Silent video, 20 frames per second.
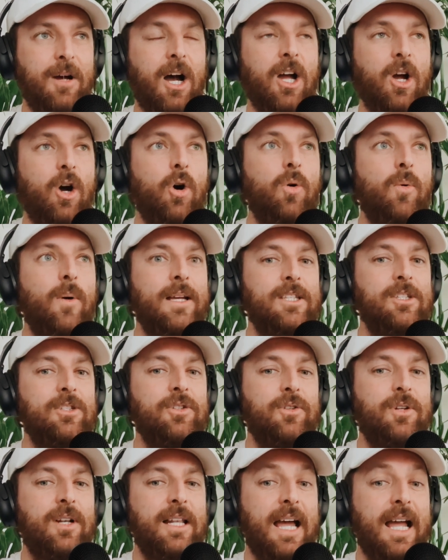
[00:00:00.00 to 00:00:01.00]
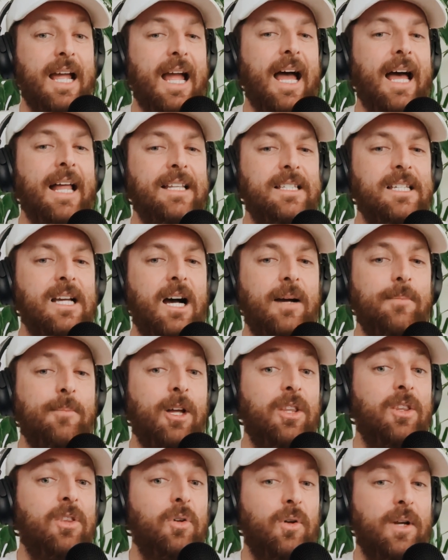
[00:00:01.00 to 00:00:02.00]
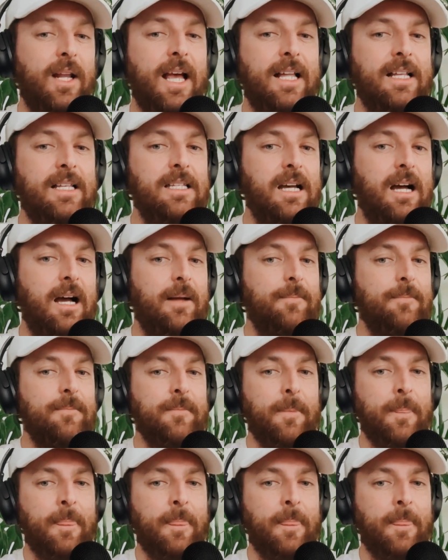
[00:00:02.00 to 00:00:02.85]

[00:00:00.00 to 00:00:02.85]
I always knew that I had time. I thought I had time.